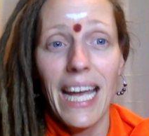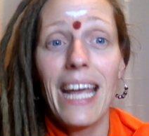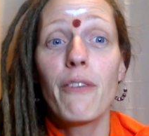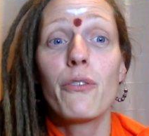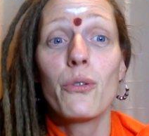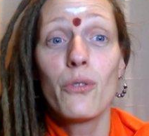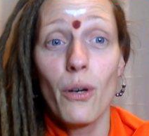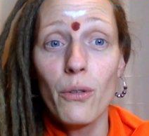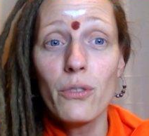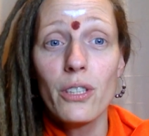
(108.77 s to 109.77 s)
If you
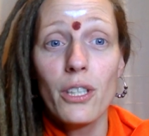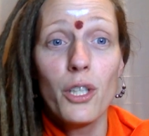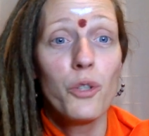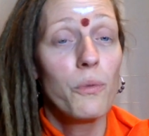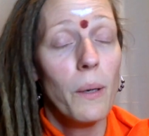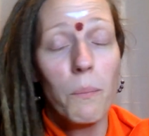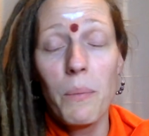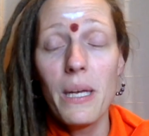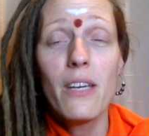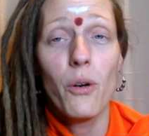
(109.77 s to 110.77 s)
don't, you will
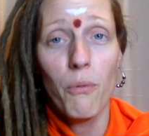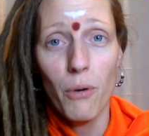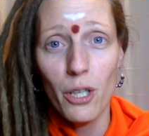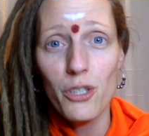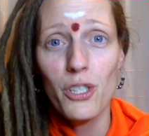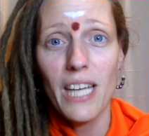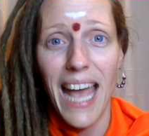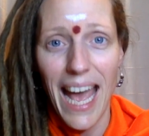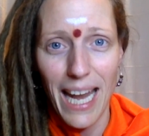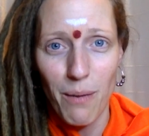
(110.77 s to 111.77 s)
be your worst
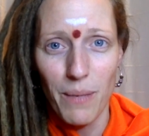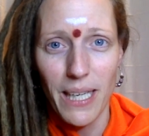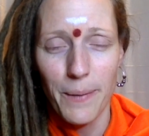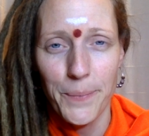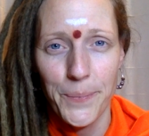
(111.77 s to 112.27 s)
enemy.